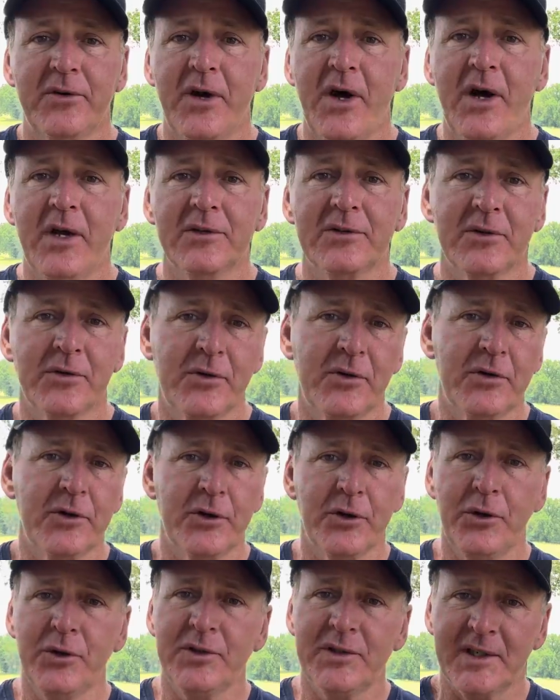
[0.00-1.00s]
not, so they're
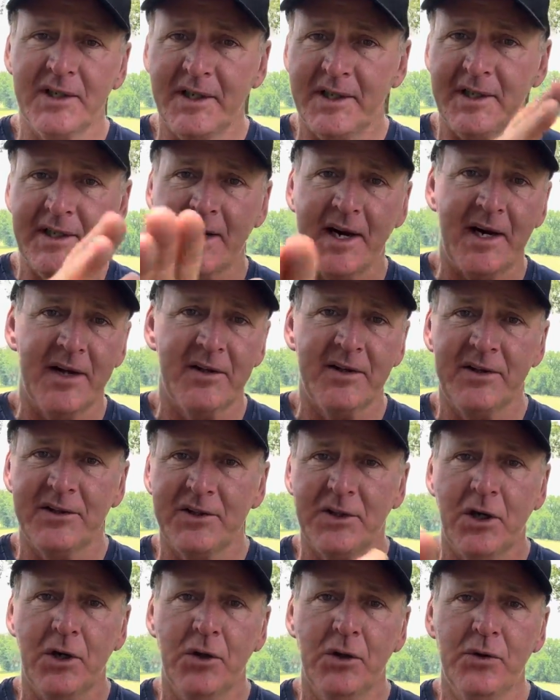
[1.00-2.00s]
cruising in and out of these
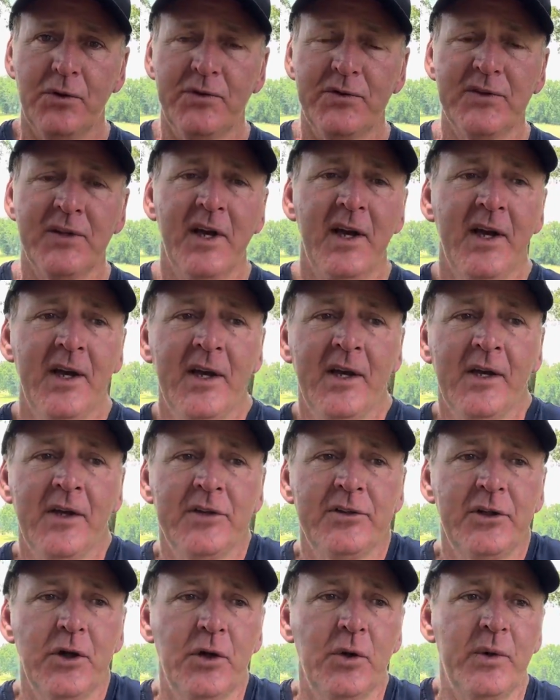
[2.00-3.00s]
coves.
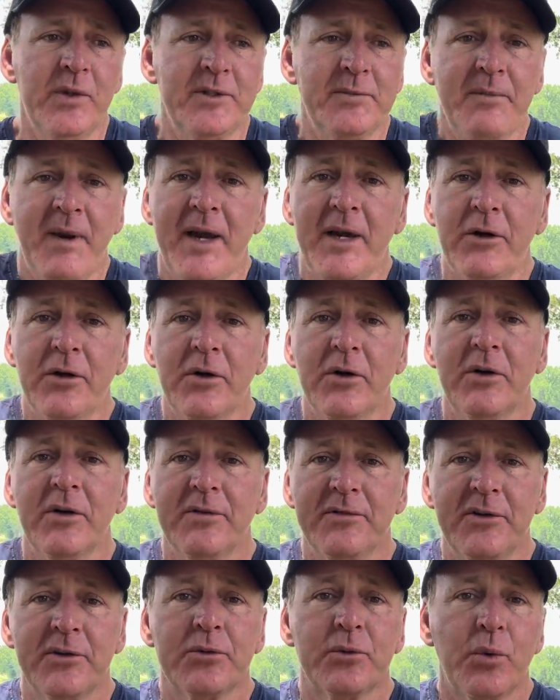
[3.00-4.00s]
So it's a matter
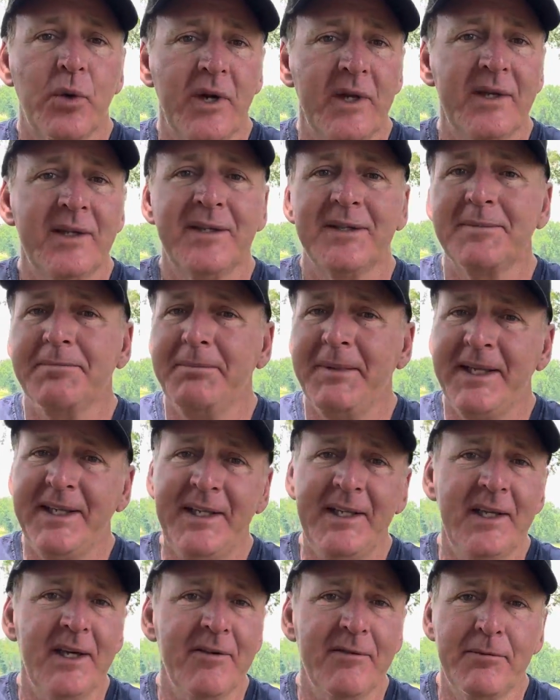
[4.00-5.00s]
of just running as
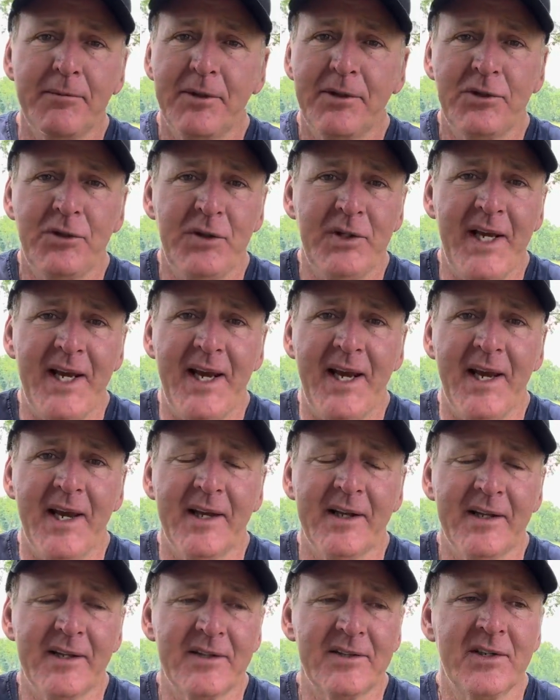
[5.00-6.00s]
many of them as you
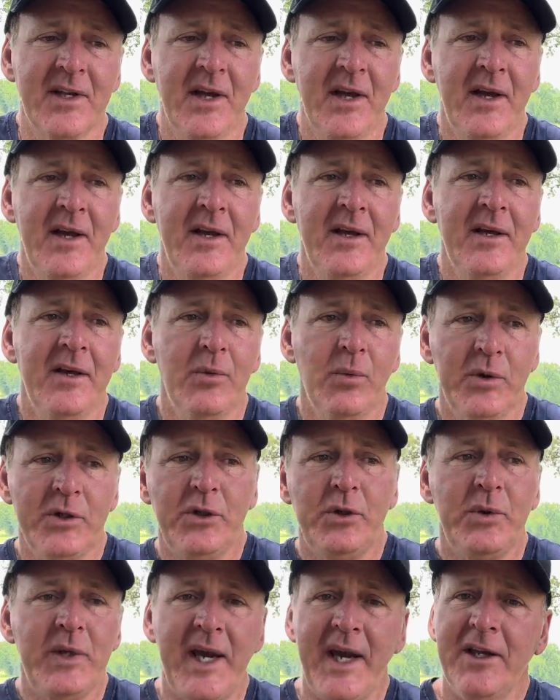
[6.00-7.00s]
can. It's when
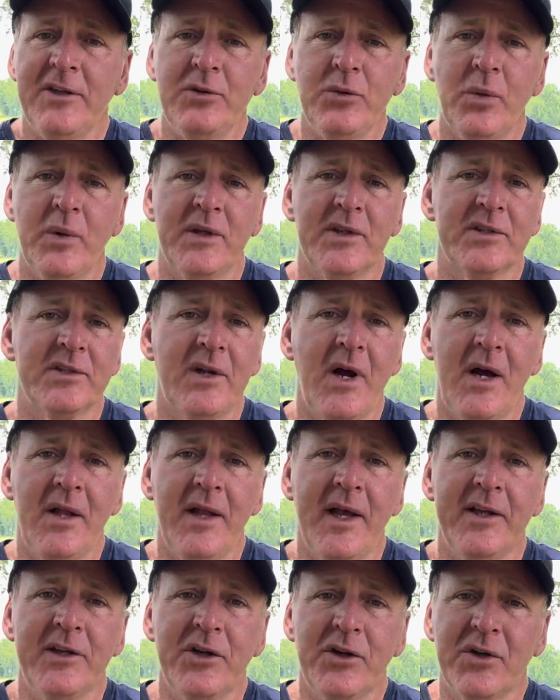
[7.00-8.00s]
you catch one, it's not
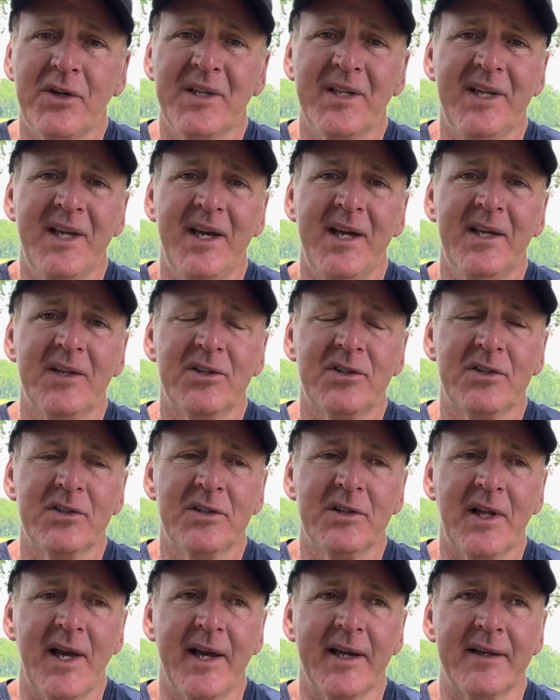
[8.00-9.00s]
like you're going to catch
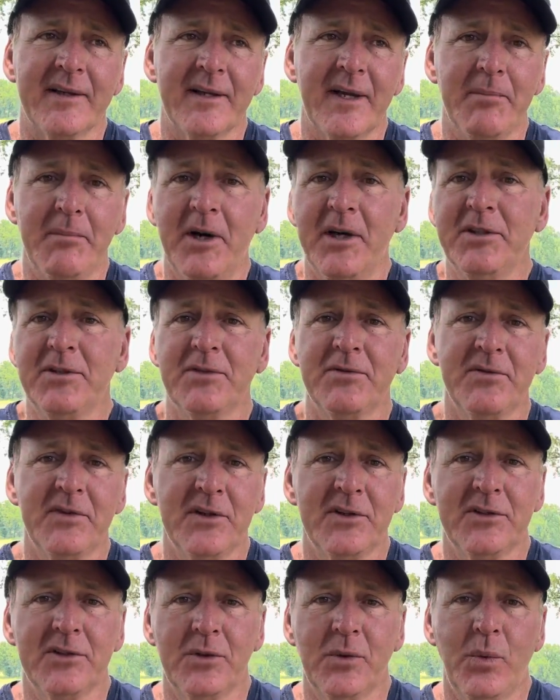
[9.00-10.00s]
like a bunch of
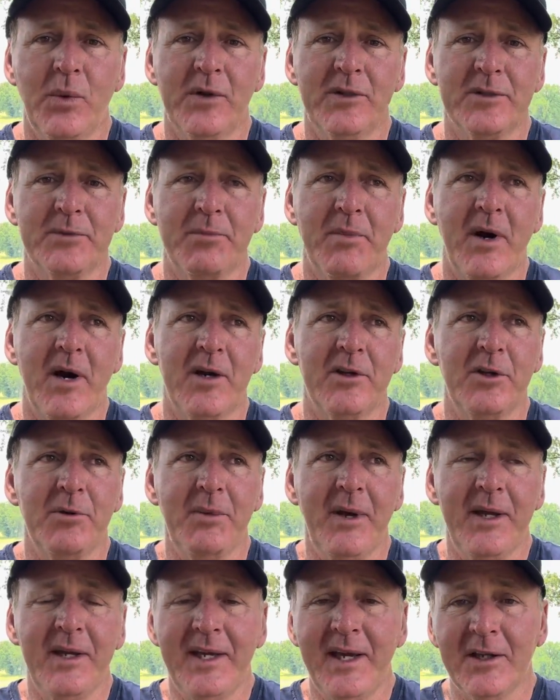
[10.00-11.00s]
fish in one spot. You
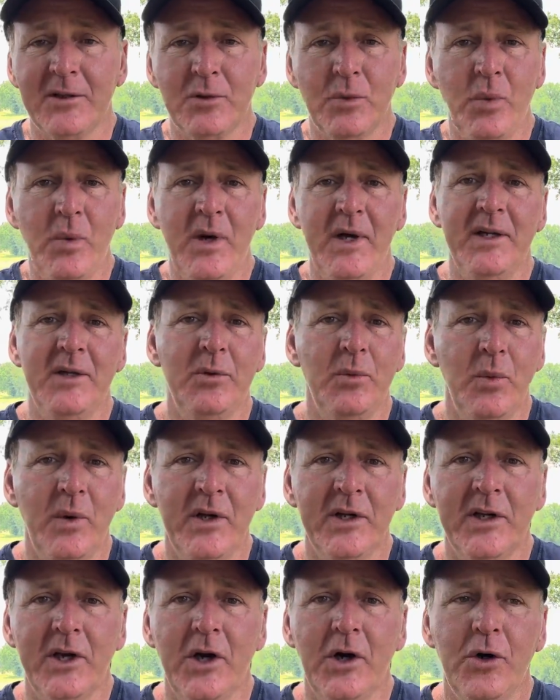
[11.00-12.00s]
may catch one in
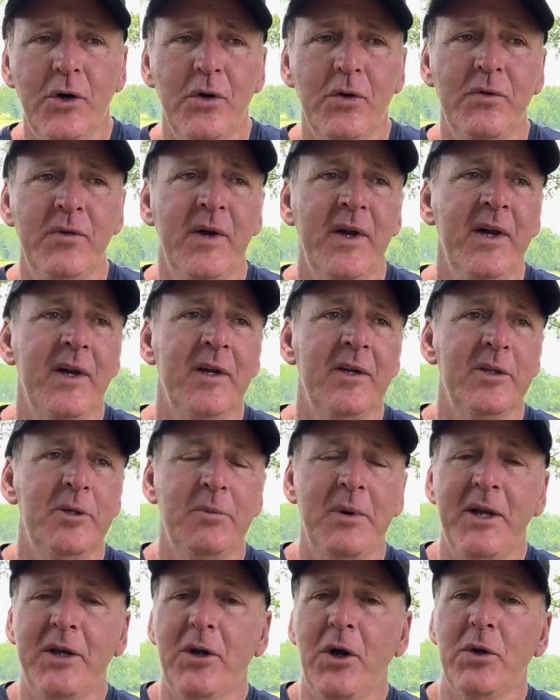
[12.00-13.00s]
one cove. You
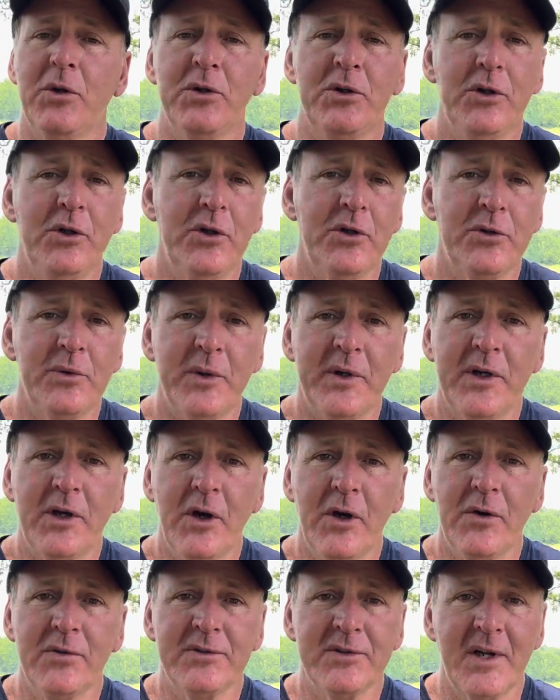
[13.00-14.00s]
may go to two or three
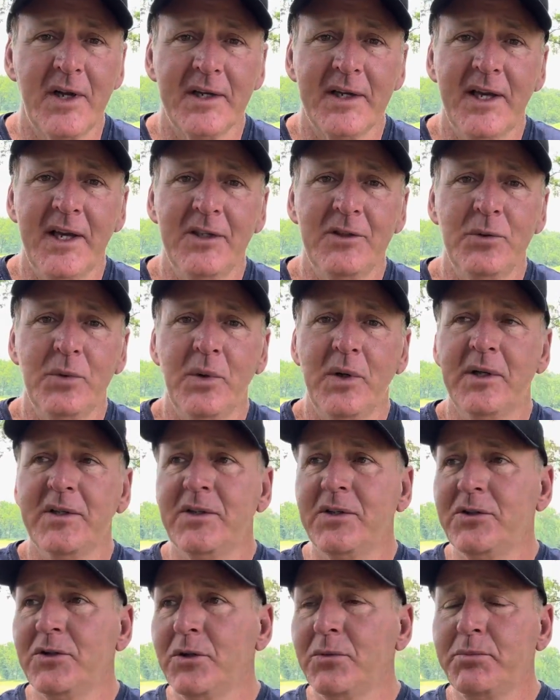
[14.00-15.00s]
coves and not catch one.
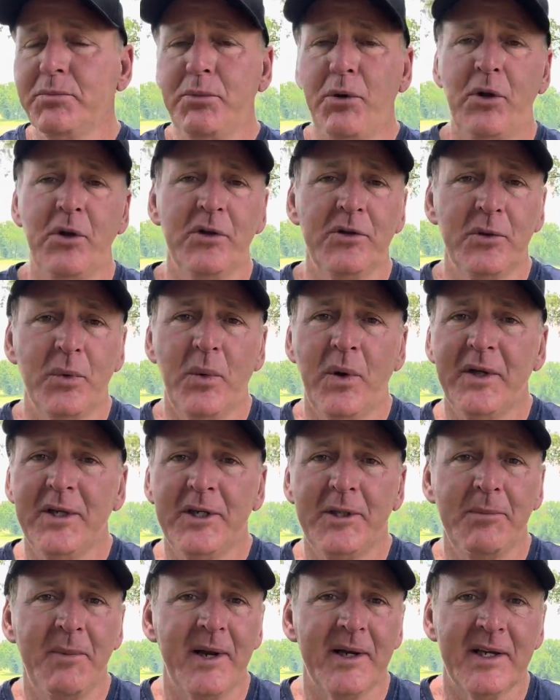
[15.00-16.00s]
Then you'll pull onto one and
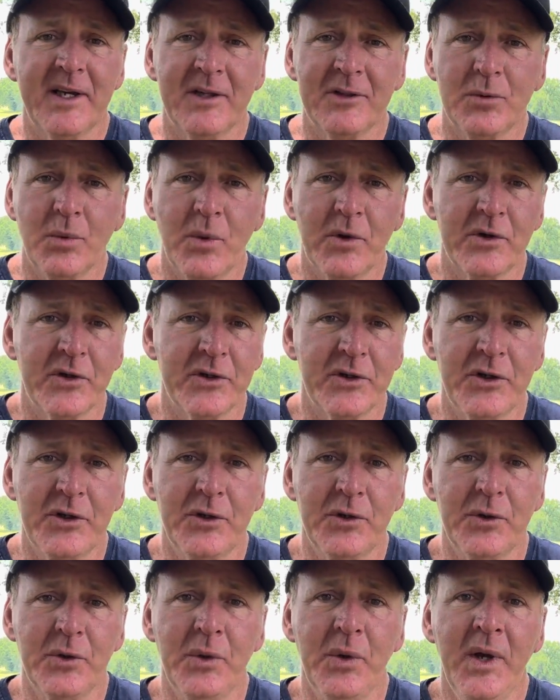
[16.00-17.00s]
you might catch one or
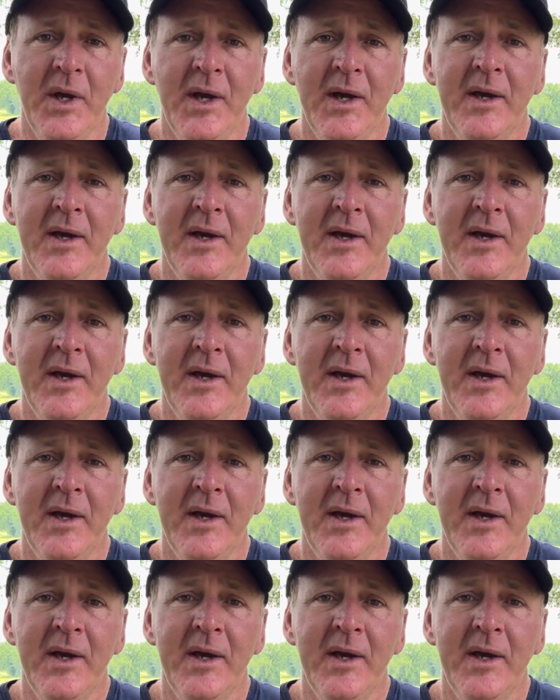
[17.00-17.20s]
two.